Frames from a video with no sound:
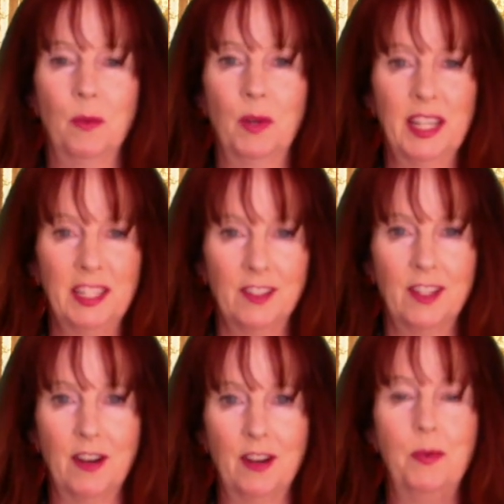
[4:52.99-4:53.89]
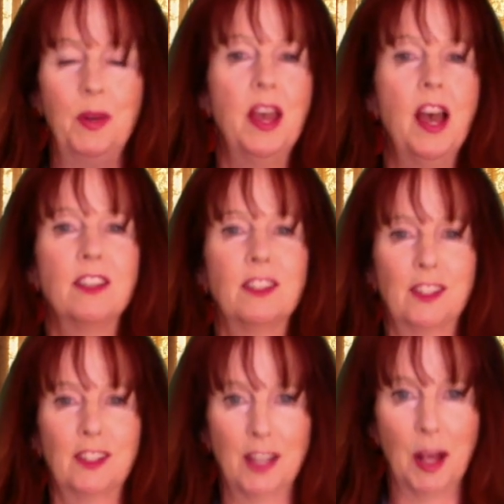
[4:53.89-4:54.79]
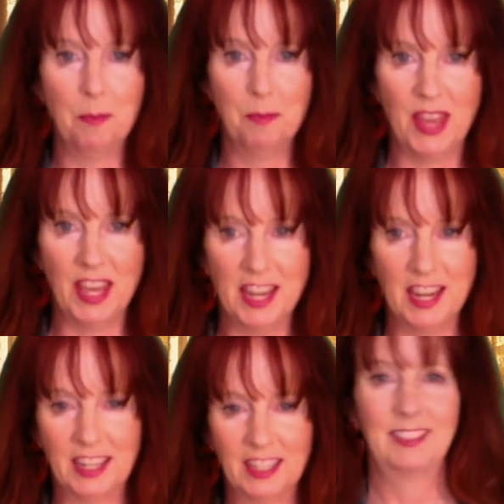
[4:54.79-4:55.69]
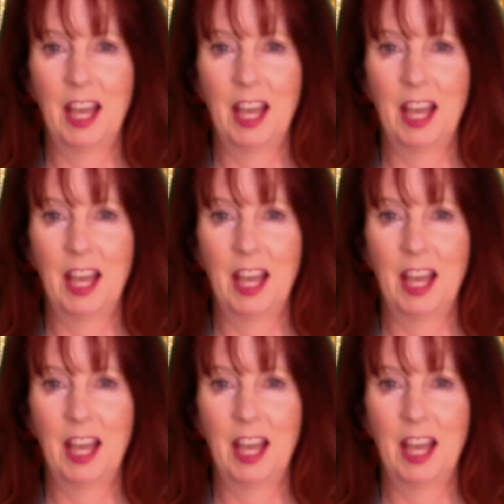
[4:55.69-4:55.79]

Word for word: We're getting started with something.